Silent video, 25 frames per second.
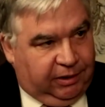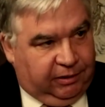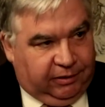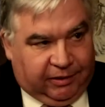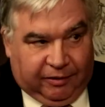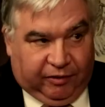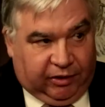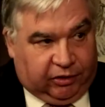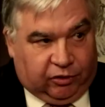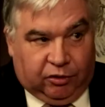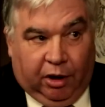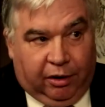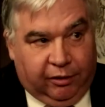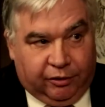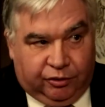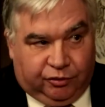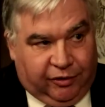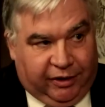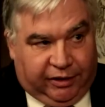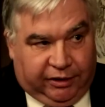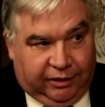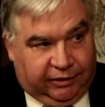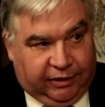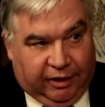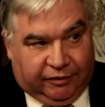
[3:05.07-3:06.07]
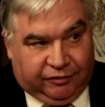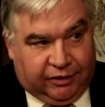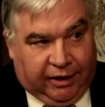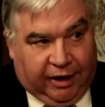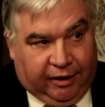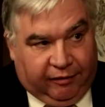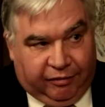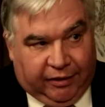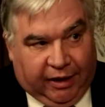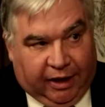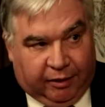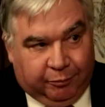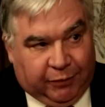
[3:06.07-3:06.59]
They've acknowledged that it doesn't
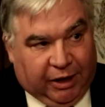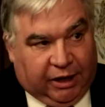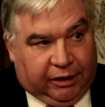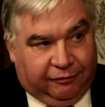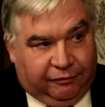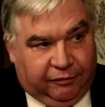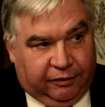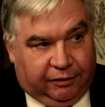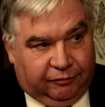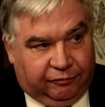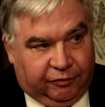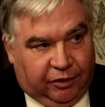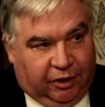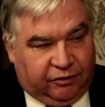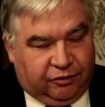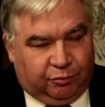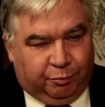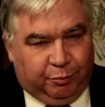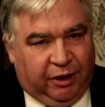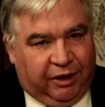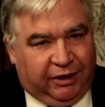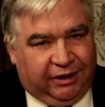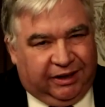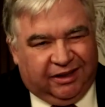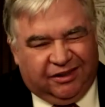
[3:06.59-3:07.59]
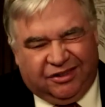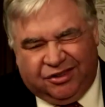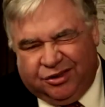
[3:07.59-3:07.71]
have that benefit of not spreading it.